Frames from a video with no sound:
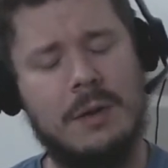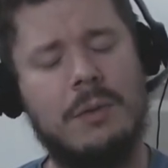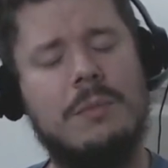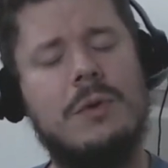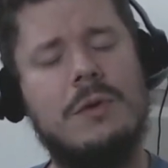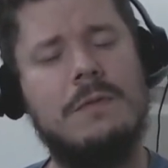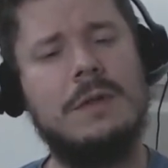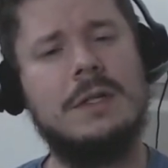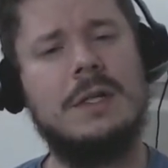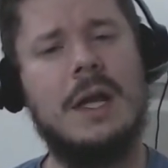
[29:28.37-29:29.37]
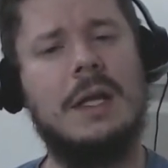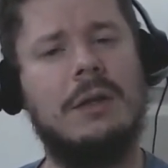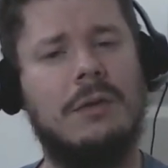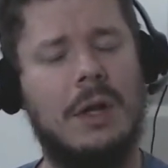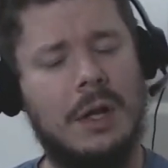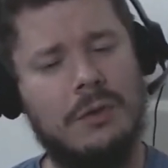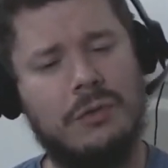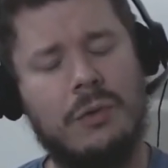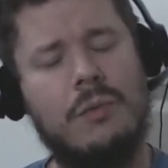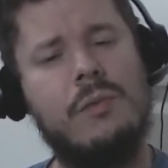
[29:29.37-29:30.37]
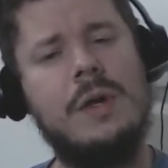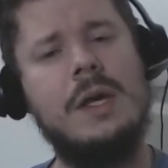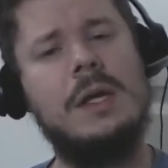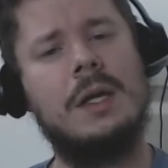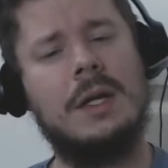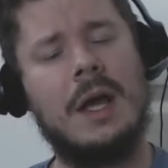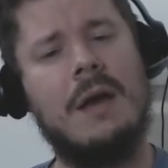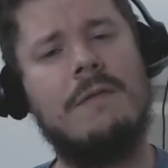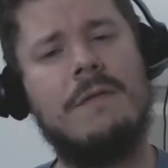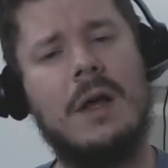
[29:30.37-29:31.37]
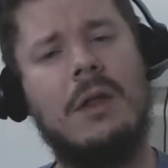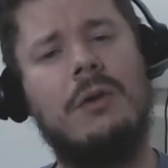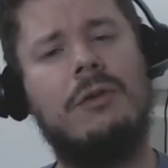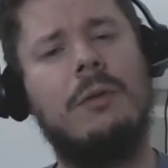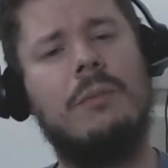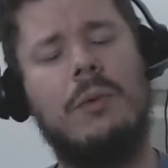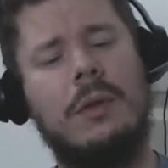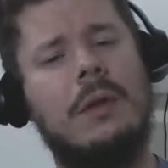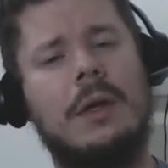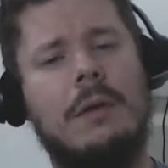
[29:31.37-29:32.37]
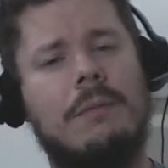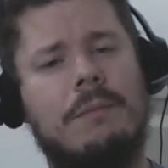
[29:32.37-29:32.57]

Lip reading: removed and taken, so we can have fellowship with Him.